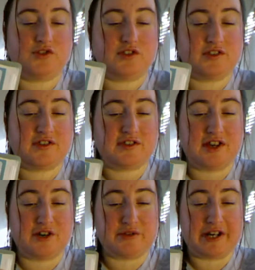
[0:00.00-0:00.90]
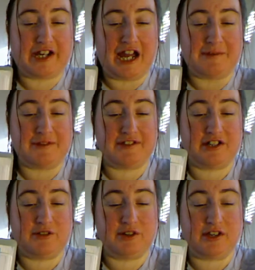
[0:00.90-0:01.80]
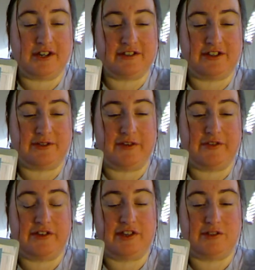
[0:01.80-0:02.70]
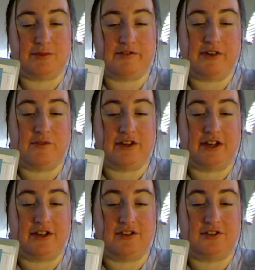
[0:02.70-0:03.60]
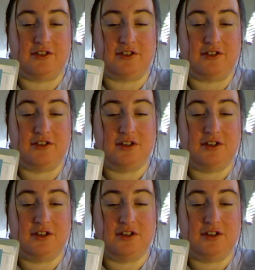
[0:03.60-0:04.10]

just started writing habits and I realized that you have to tick them off every day, so